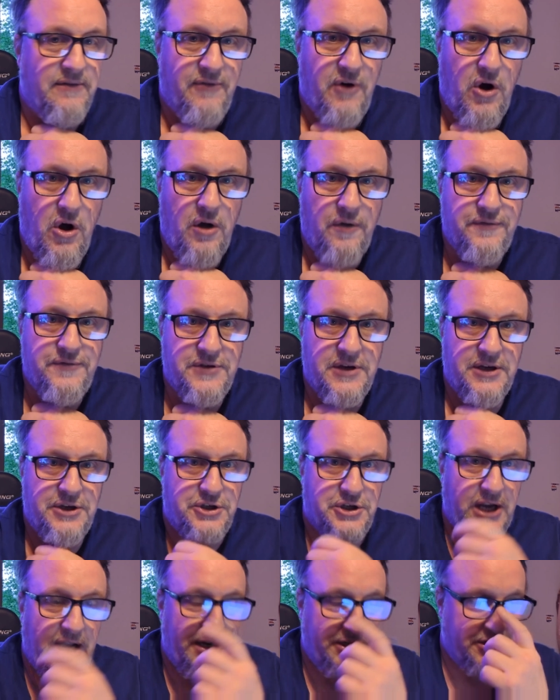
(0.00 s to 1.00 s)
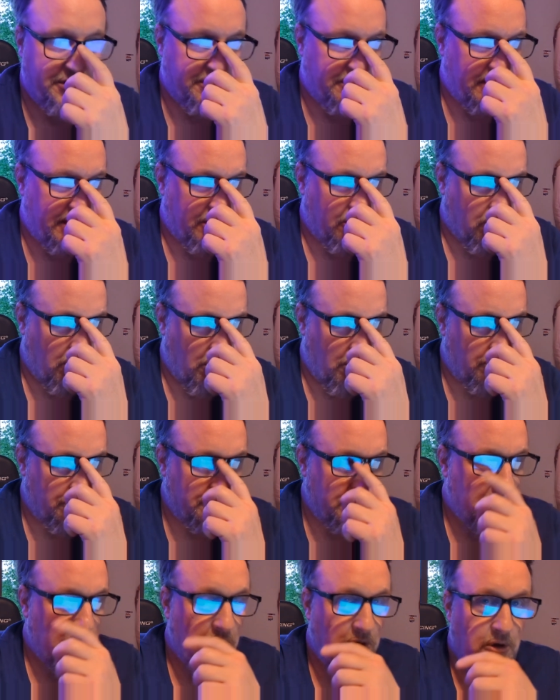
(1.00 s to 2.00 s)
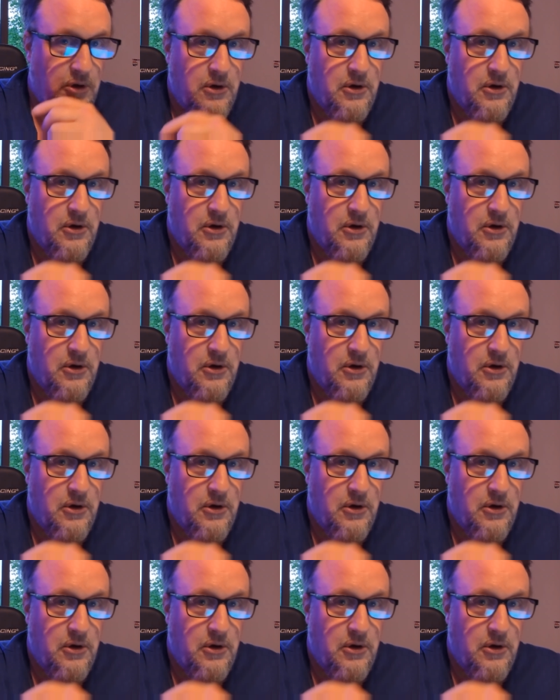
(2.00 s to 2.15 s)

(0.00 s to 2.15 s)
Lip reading: evolves and changes and grows